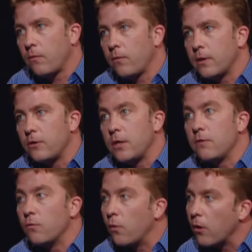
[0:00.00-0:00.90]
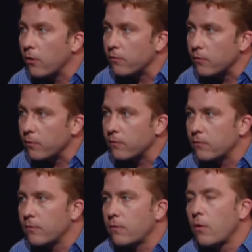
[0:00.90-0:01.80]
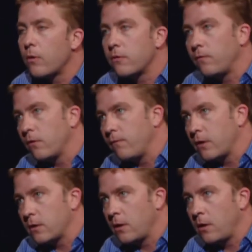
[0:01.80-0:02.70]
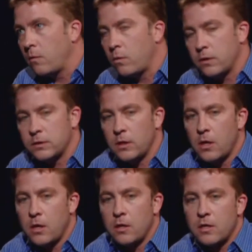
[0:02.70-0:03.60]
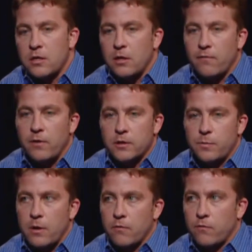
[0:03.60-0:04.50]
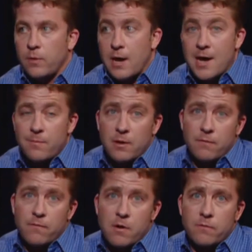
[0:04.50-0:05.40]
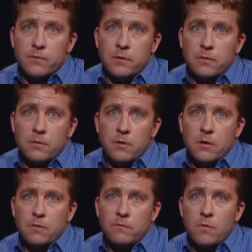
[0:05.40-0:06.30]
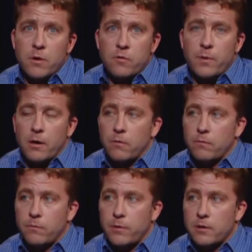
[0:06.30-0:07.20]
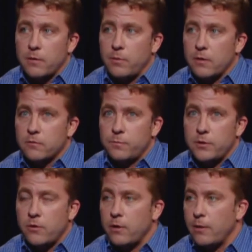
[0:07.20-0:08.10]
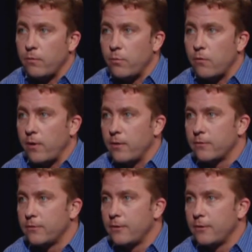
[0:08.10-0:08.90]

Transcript: really Gene's words. It was so much of your vision, and it was such a different experience for me. I had been involved in two much bigger budgeted pictures, Paternity with Burt Reynolds,